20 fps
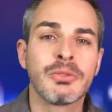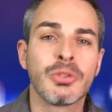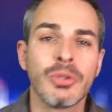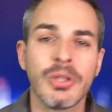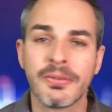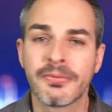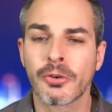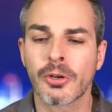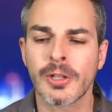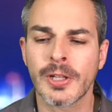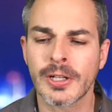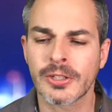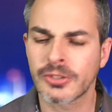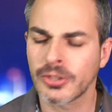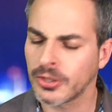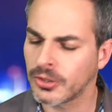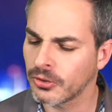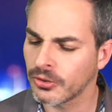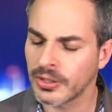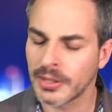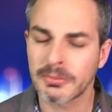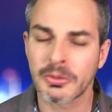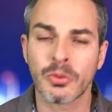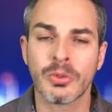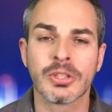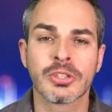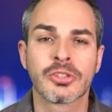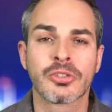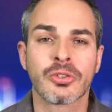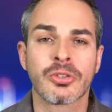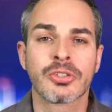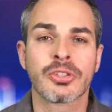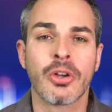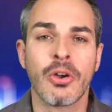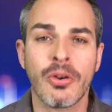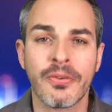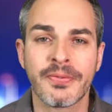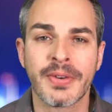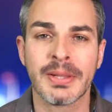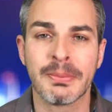to E4 Electric, your number one source
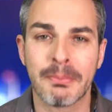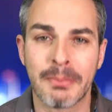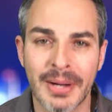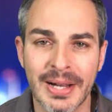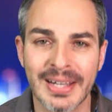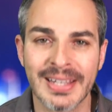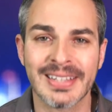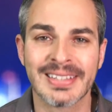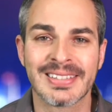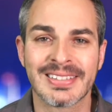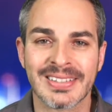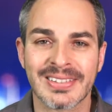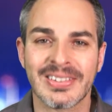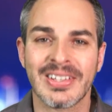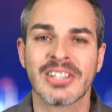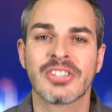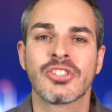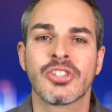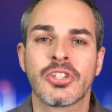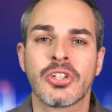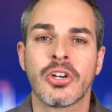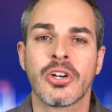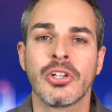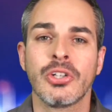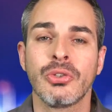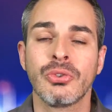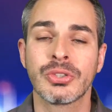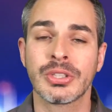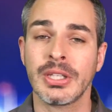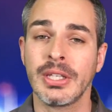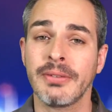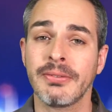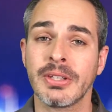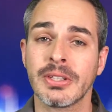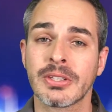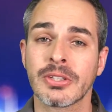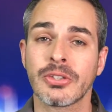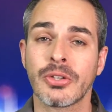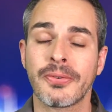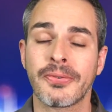of unbiased electric car news. If
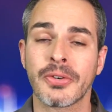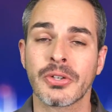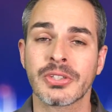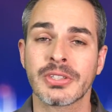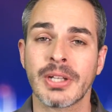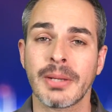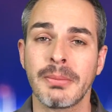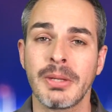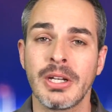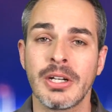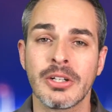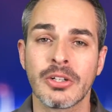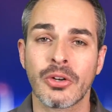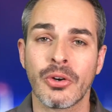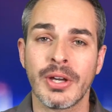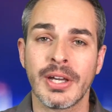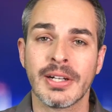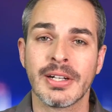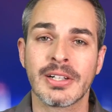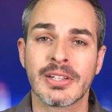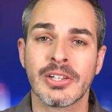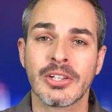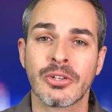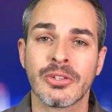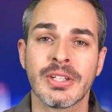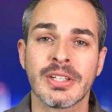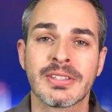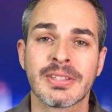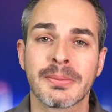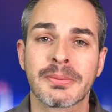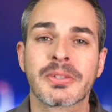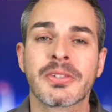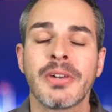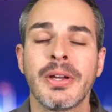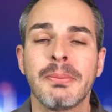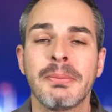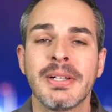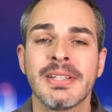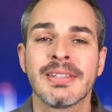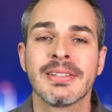this is your first time here, go ahead and click on that
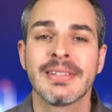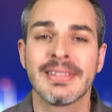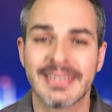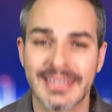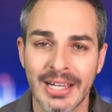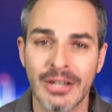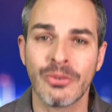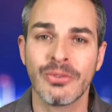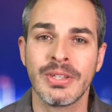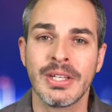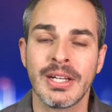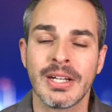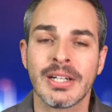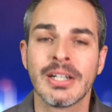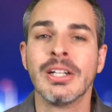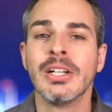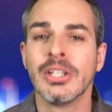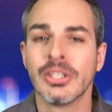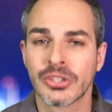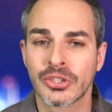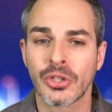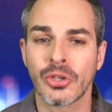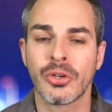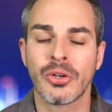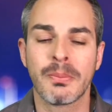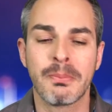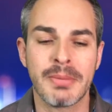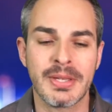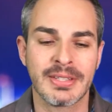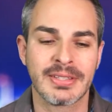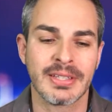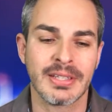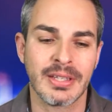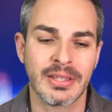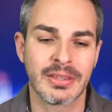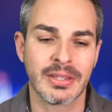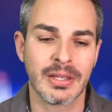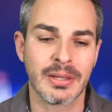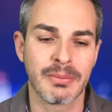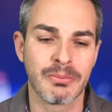subscribe button down there so you don't miss
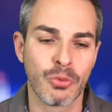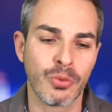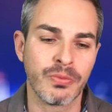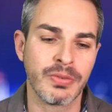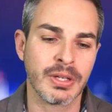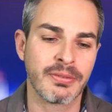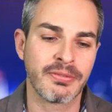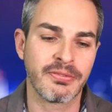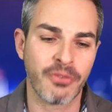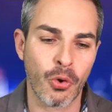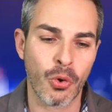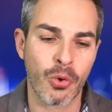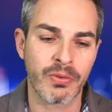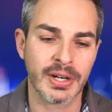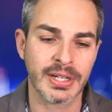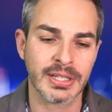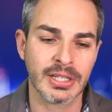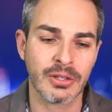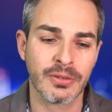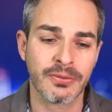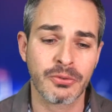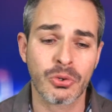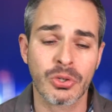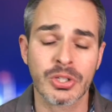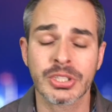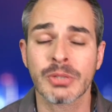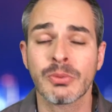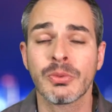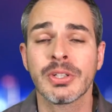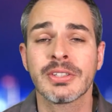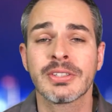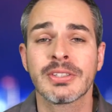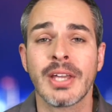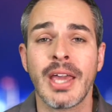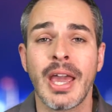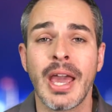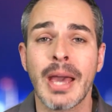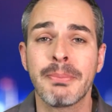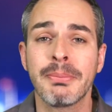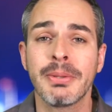anything moving forward. And of course, I want to say
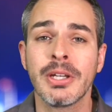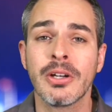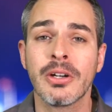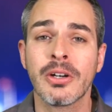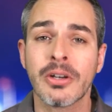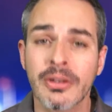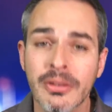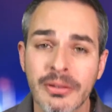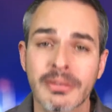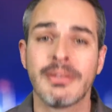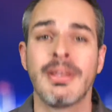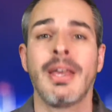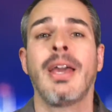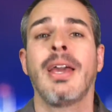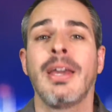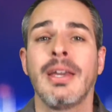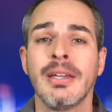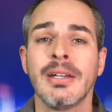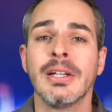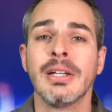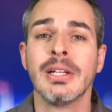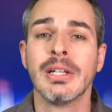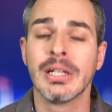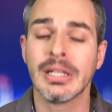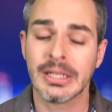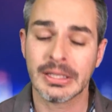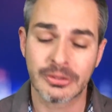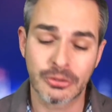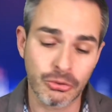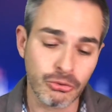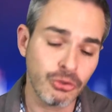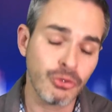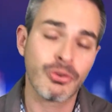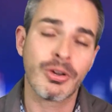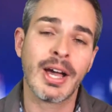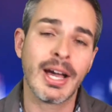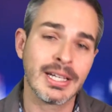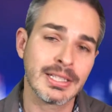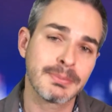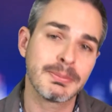happy Earth Day to you
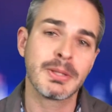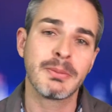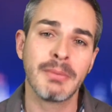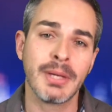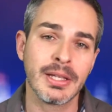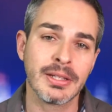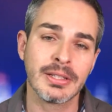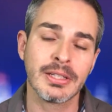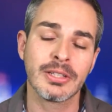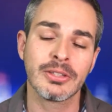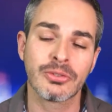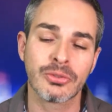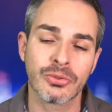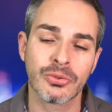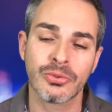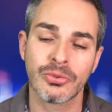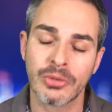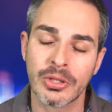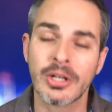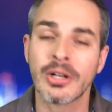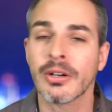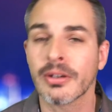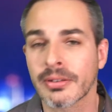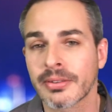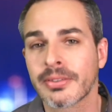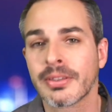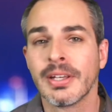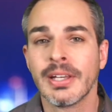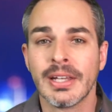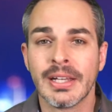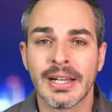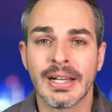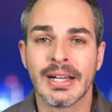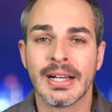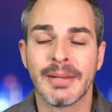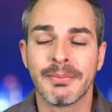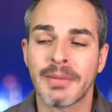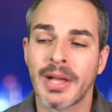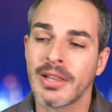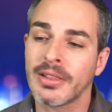guys, but mainly to Earth.
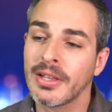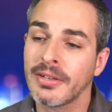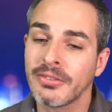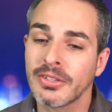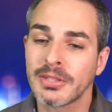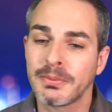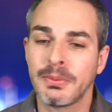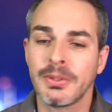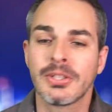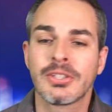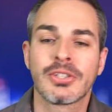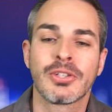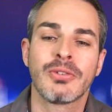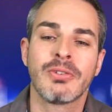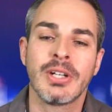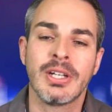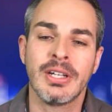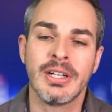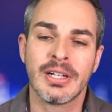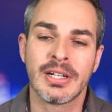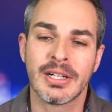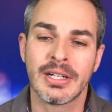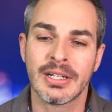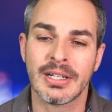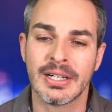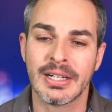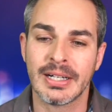I love this picture over here